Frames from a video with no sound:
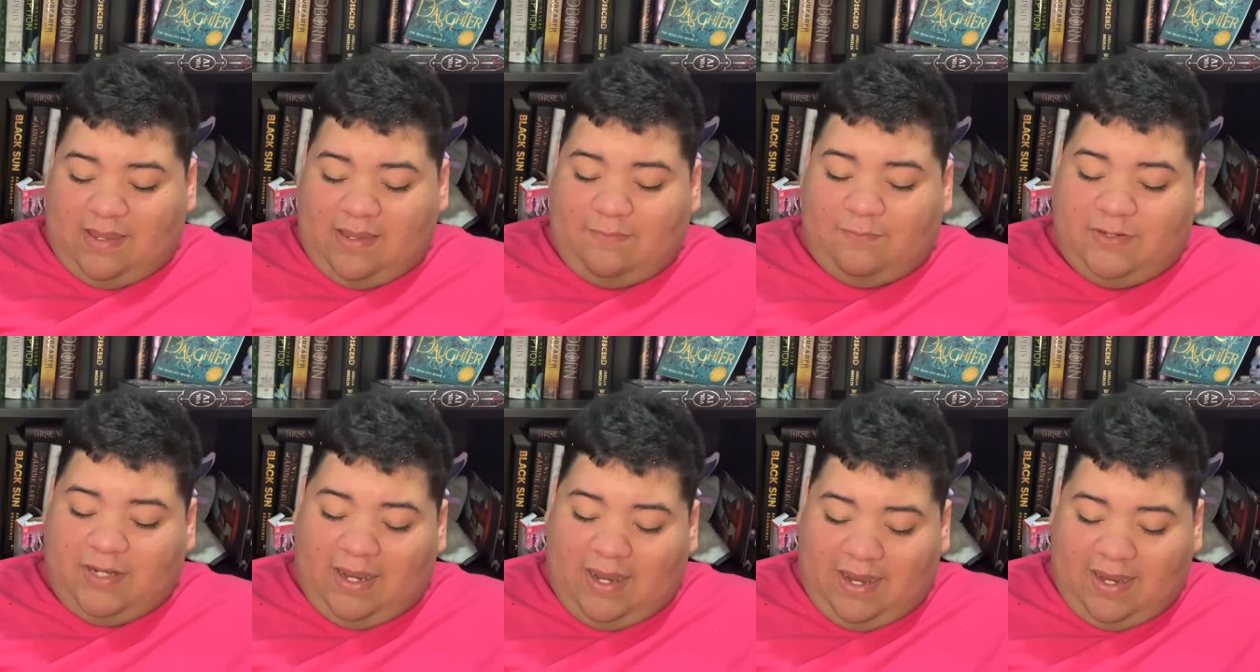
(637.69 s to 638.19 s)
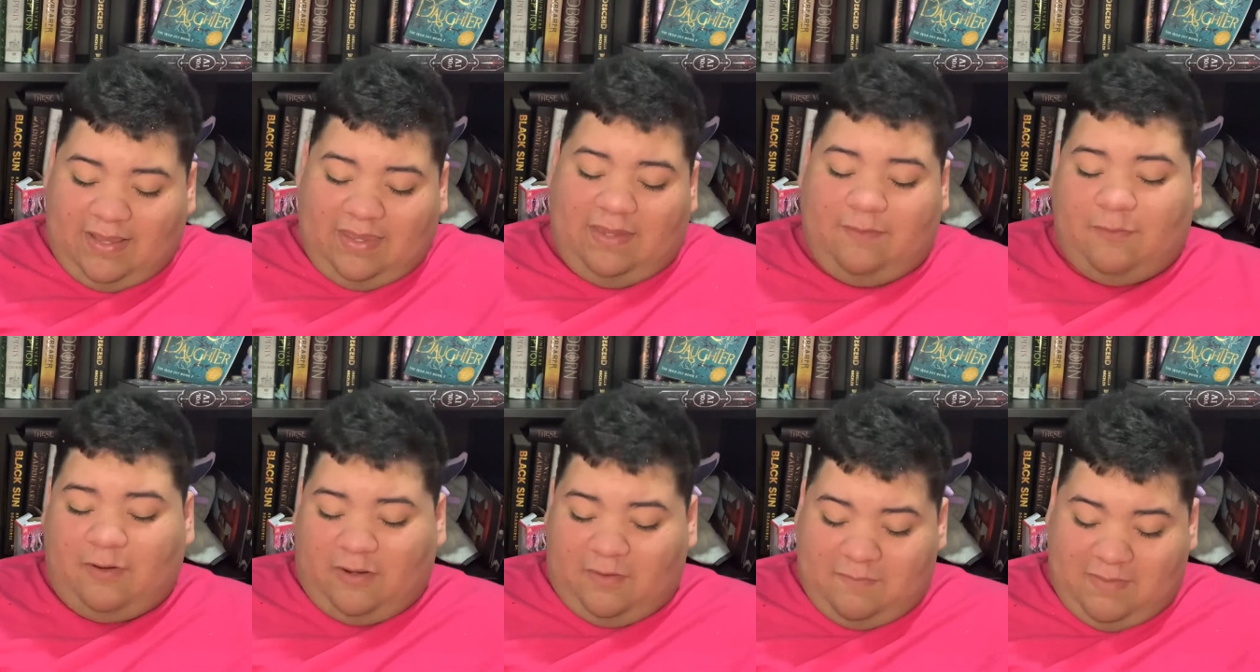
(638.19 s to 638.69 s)
I would
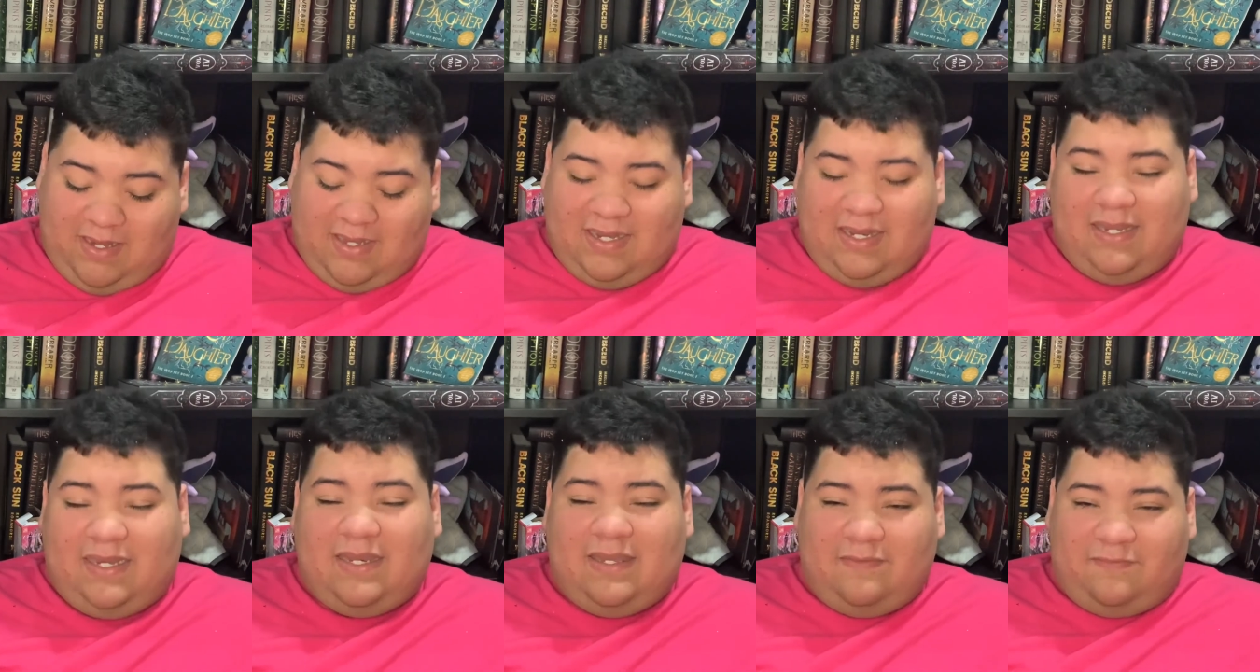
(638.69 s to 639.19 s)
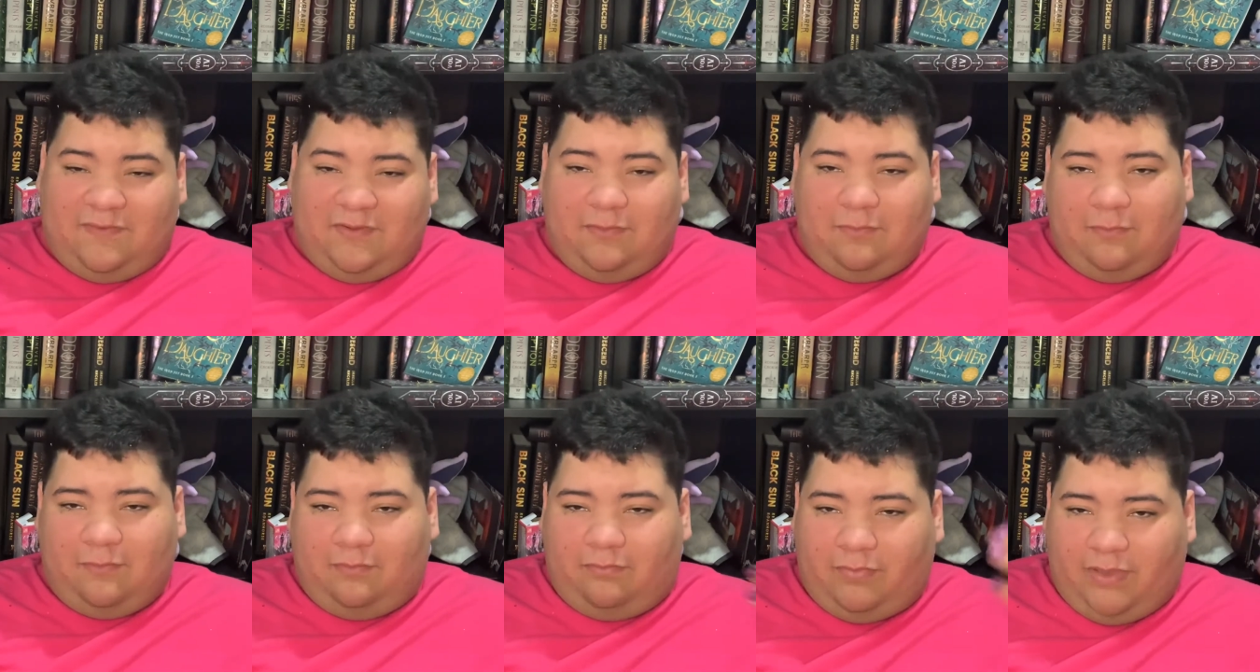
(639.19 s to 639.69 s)
highly recommend it if
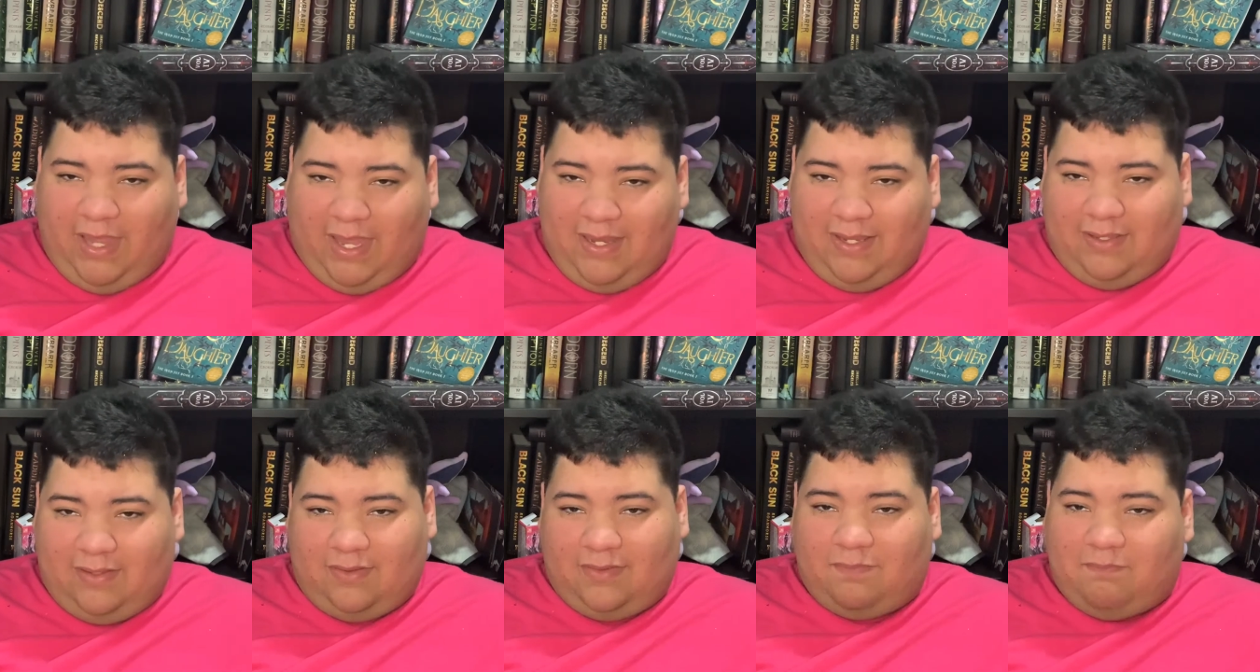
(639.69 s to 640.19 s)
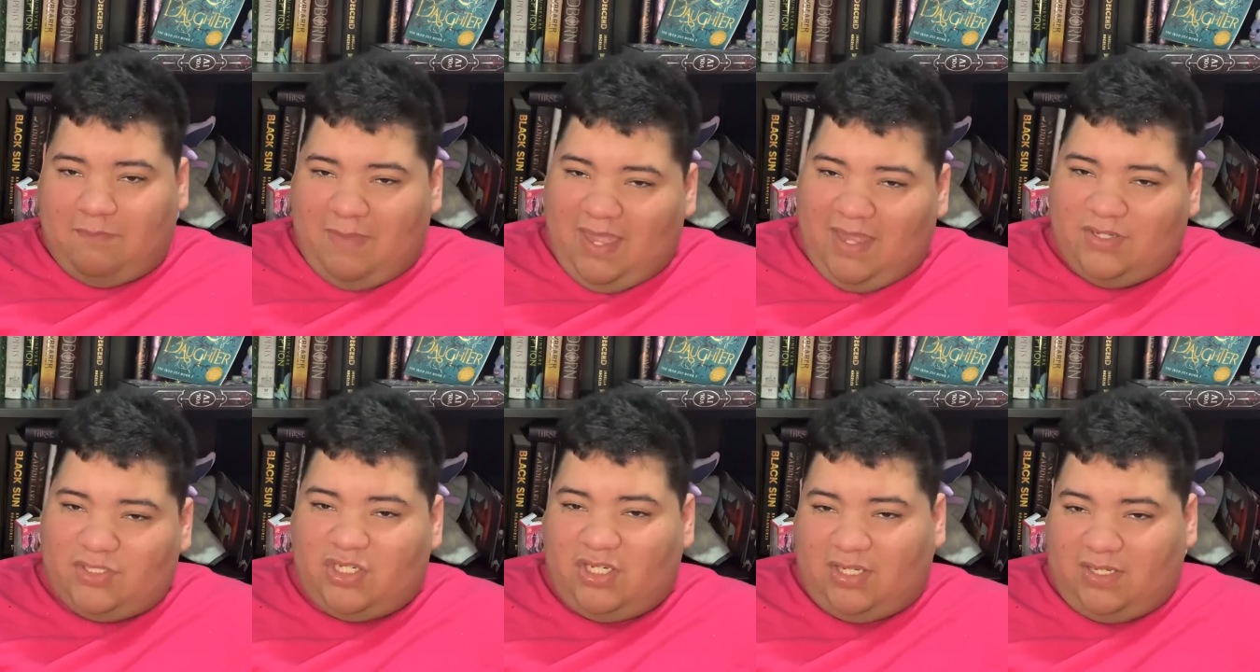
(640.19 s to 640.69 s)
you like
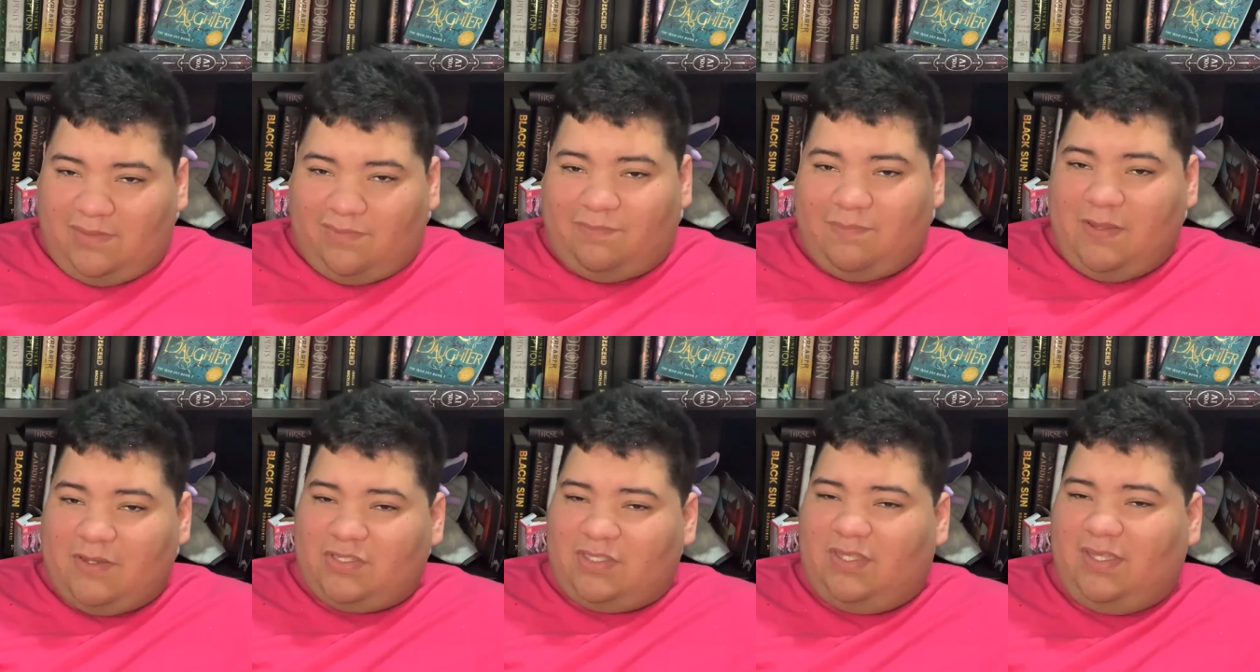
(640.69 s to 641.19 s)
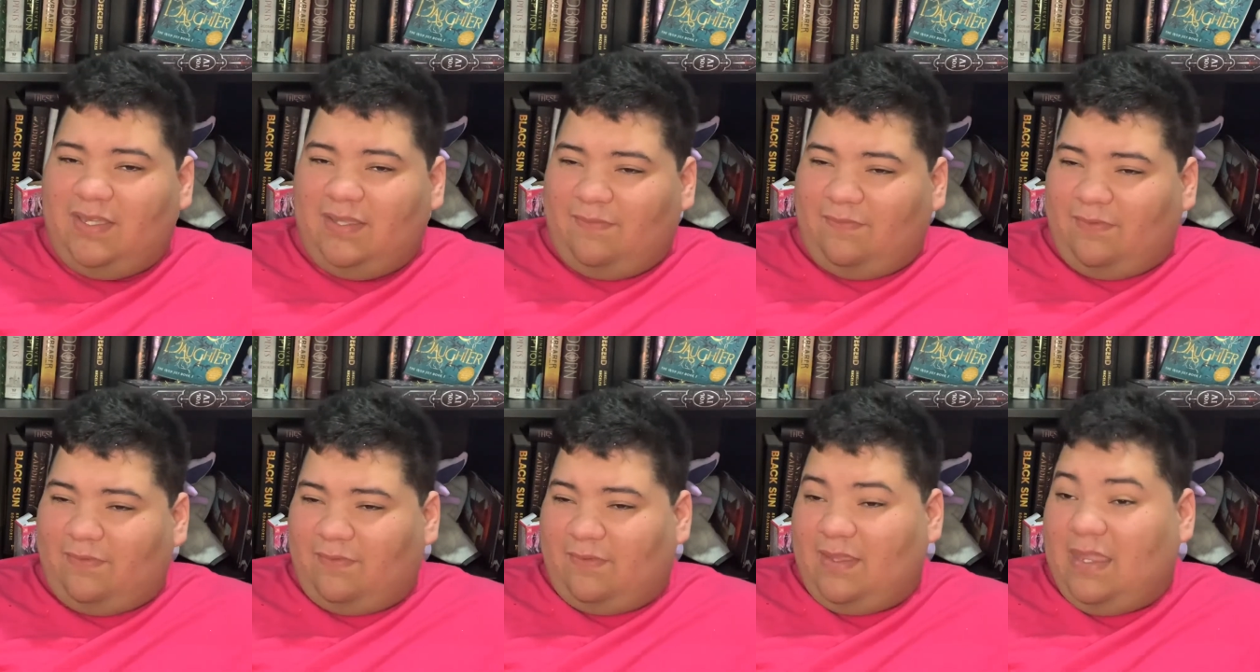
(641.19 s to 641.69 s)
magic,
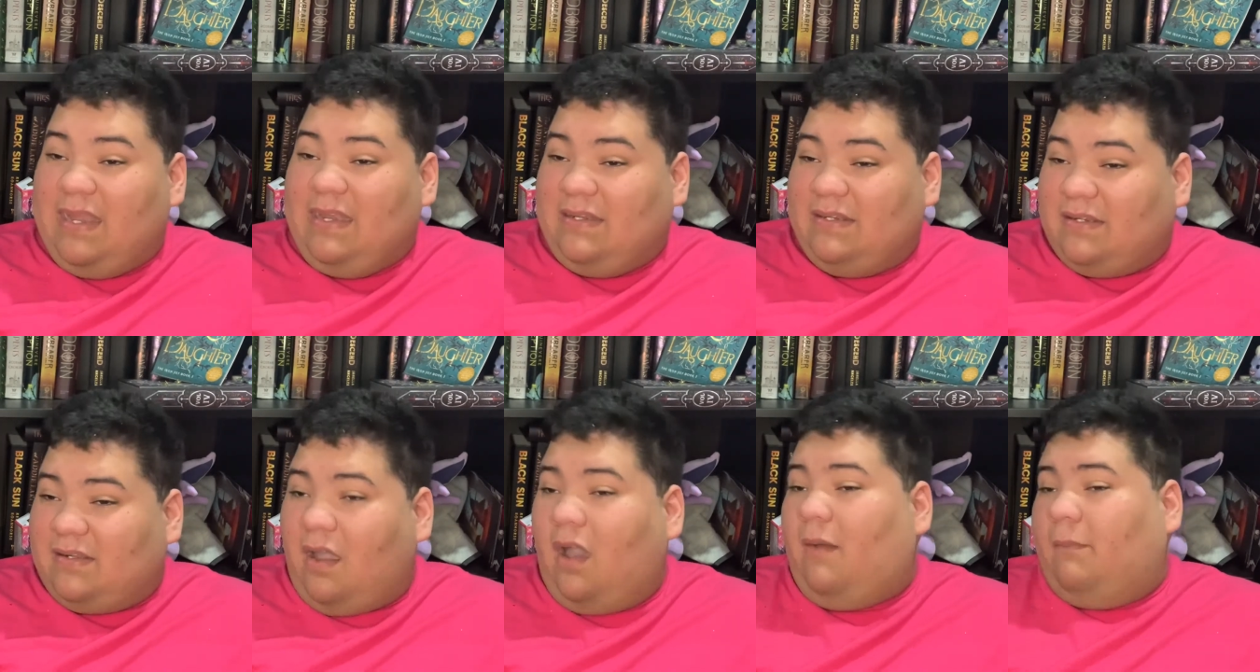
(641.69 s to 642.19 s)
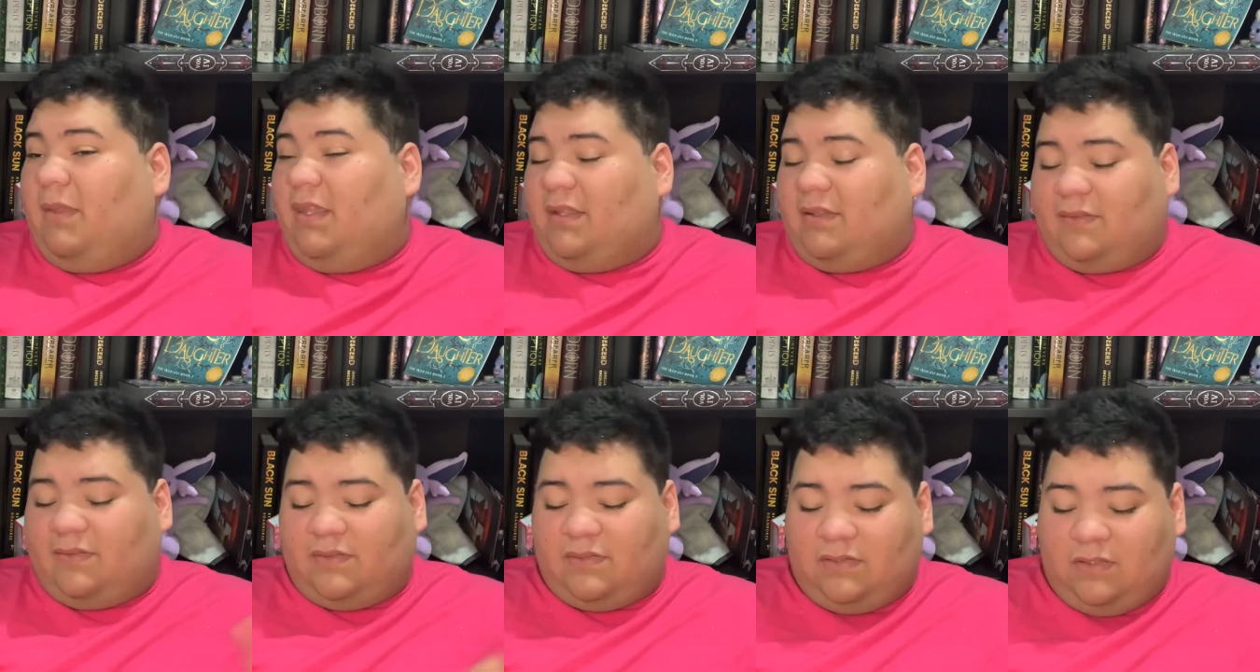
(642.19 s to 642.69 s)
especially in
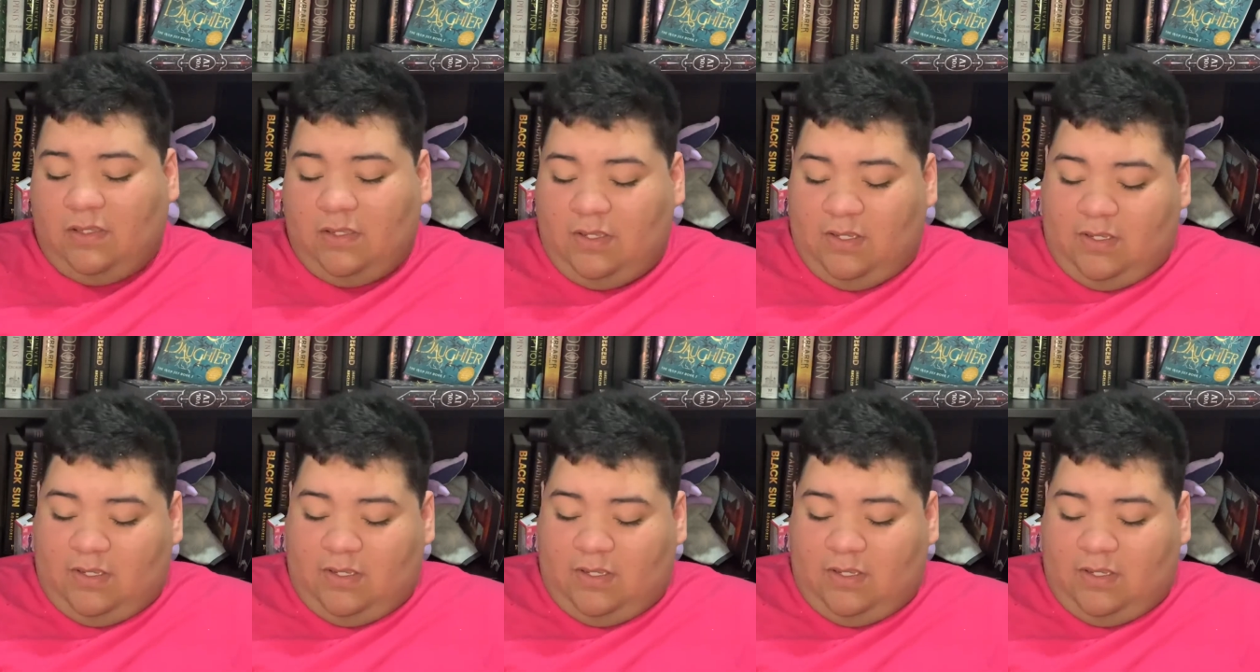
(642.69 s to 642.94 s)
comics.